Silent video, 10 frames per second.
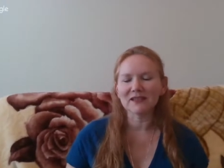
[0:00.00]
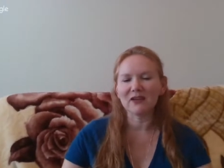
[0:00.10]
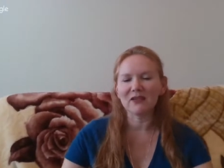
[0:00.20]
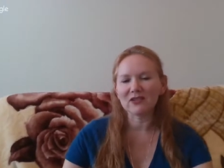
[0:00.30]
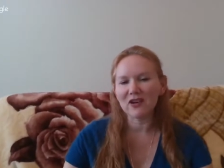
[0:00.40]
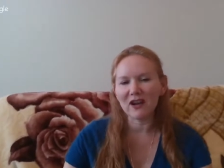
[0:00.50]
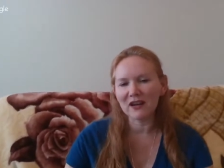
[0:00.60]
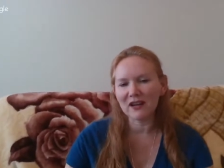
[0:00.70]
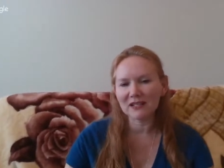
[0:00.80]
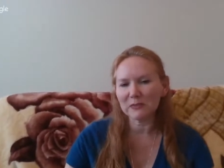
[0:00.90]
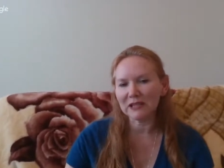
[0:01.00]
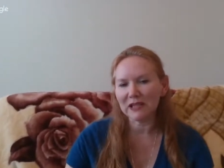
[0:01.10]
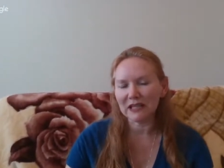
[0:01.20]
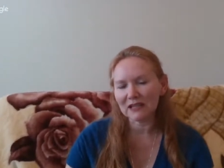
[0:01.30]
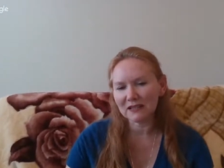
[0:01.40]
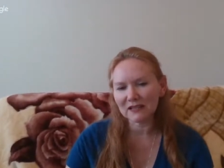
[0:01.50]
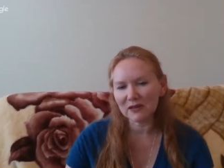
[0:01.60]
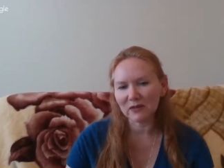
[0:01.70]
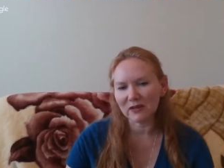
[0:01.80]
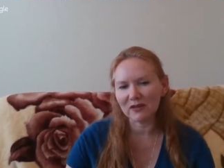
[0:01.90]
So I try to explain it as
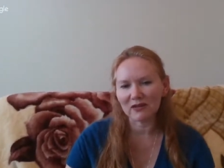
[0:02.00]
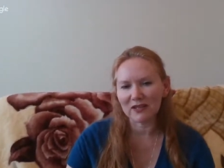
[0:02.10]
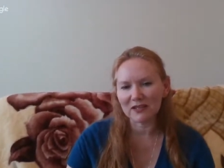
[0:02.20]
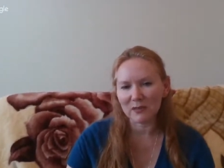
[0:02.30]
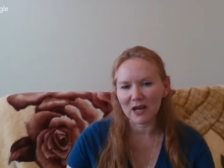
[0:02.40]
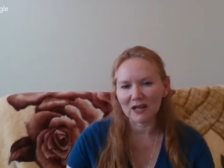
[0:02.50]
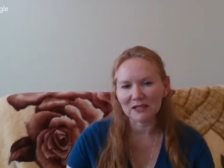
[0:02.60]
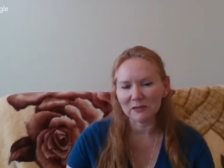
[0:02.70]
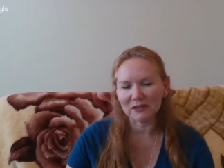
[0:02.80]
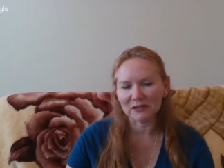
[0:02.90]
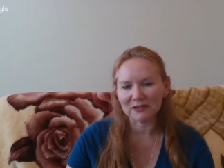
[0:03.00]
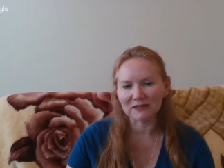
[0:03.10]
clearly as possible.